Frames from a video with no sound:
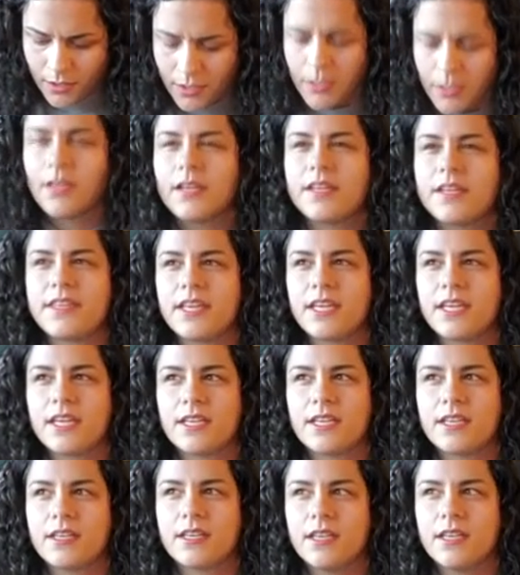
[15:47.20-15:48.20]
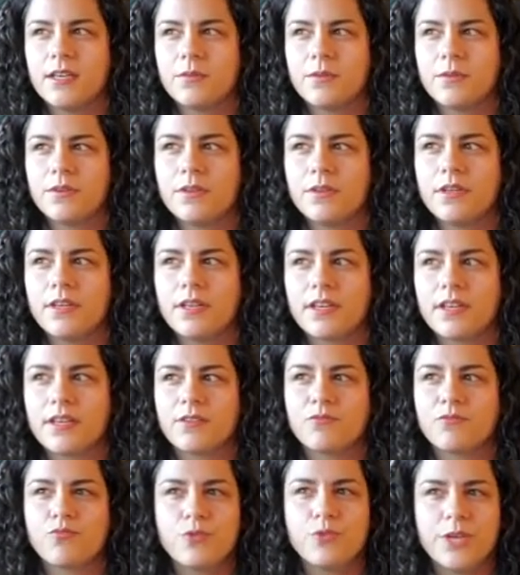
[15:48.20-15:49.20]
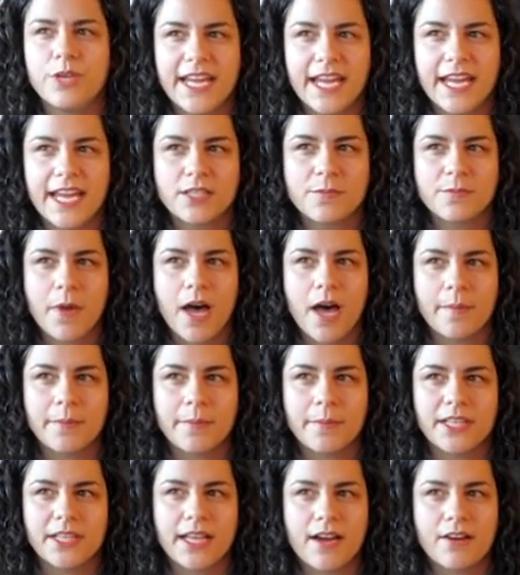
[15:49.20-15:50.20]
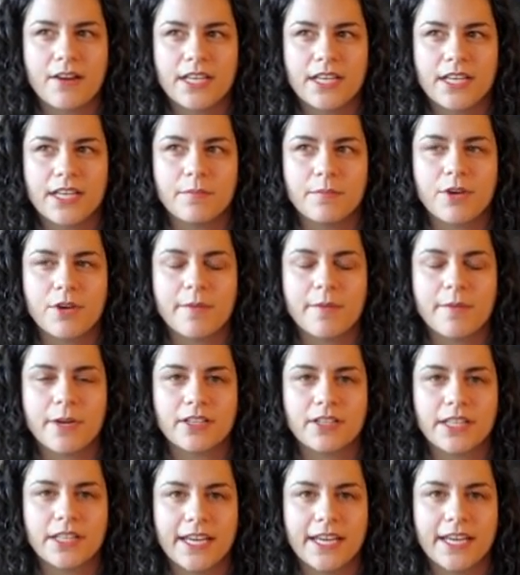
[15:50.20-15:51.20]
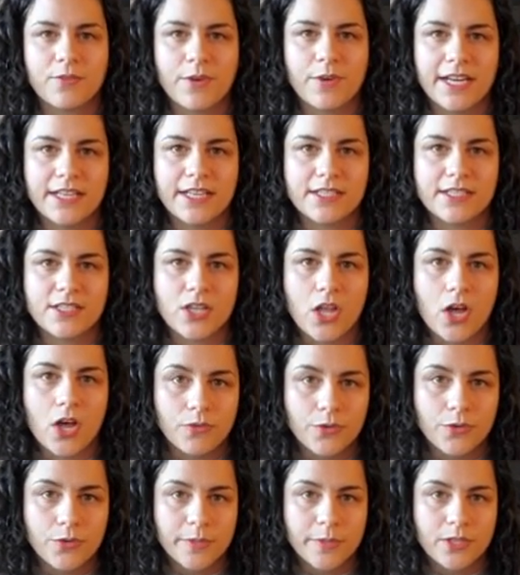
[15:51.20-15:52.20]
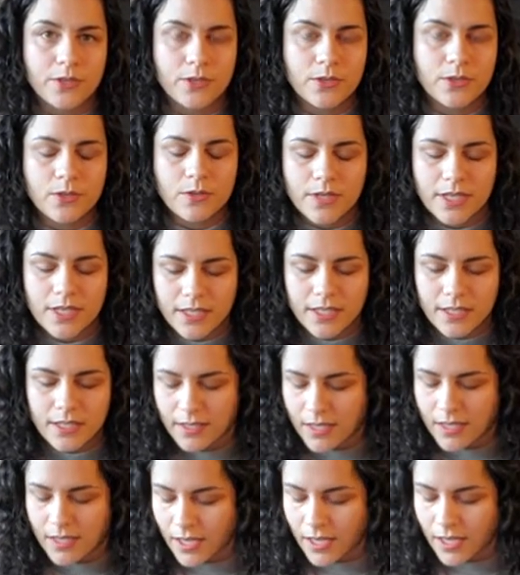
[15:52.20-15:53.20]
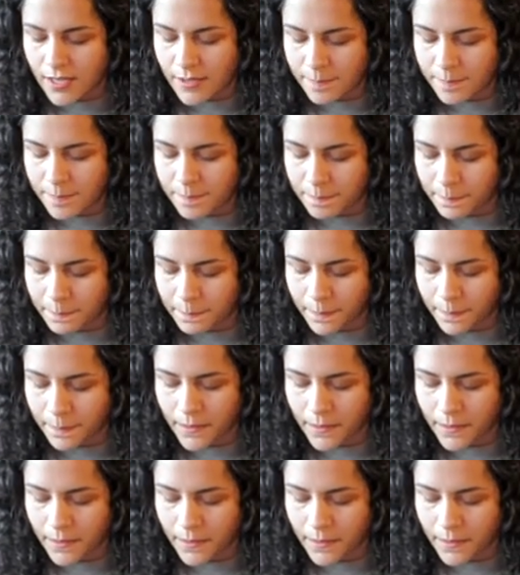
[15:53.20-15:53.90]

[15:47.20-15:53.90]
I think it, it, it regained popularity primarily at Raines Law Room in New York. Um,